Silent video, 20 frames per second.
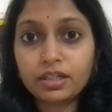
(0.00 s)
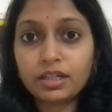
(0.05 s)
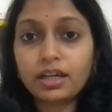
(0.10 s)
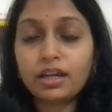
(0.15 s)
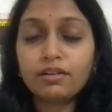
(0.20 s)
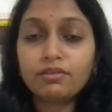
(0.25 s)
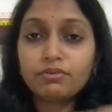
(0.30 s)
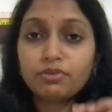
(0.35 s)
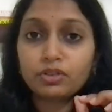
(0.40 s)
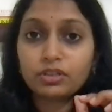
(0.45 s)

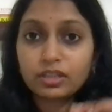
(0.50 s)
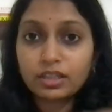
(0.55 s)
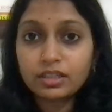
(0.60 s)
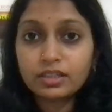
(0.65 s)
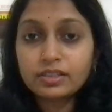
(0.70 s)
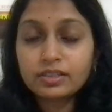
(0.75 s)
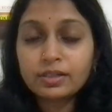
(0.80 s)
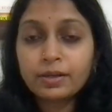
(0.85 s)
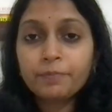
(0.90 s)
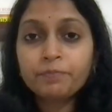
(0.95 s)
And for
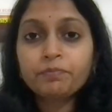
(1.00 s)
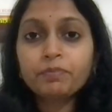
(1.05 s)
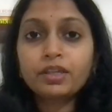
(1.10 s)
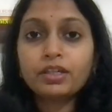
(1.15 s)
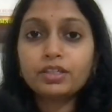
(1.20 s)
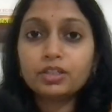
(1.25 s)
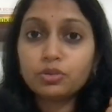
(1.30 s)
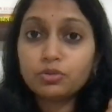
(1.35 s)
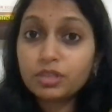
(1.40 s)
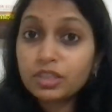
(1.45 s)
this,
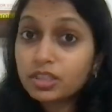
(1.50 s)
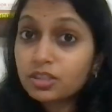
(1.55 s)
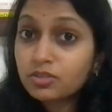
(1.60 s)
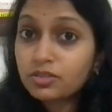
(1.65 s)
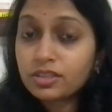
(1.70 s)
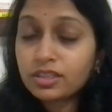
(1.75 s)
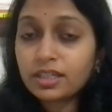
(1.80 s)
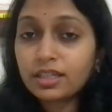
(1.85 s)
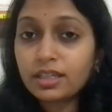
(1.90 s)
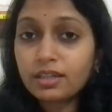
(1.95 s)
you need to
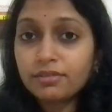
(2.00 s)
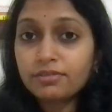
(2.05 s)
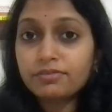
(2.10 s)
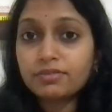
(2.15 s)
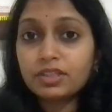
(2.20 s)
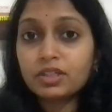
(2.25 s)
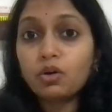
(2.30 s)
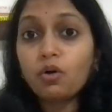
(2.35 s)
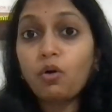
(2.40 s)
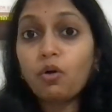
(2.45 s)
see if
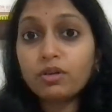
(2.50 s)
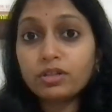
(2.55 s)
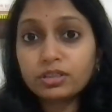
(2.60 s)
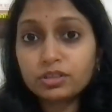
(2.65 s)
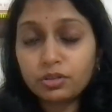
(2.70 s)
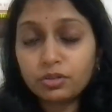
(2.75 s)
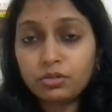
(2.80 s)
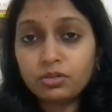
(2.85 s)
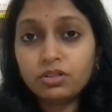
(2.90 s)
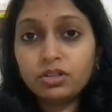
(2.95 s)
the
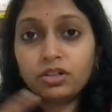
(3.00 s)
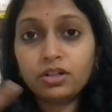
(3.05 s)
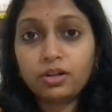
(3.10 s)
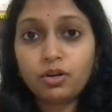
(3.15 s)
audio